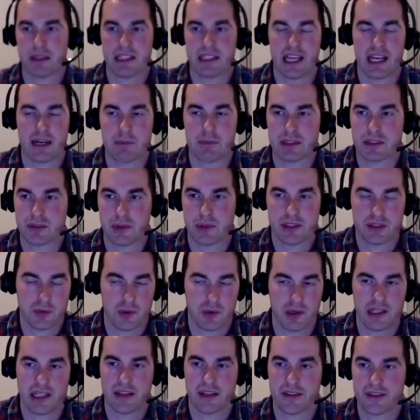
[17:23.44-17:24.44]
yeah, between
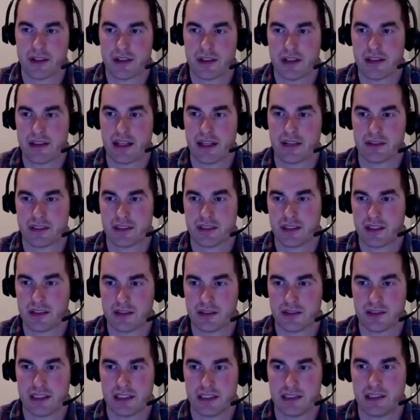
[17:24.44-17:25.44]
twenty and thirty thousand
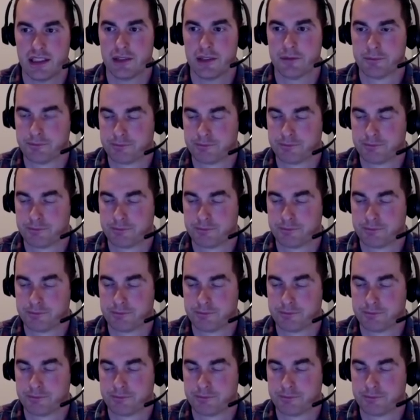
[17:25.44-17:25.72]
dollars easy.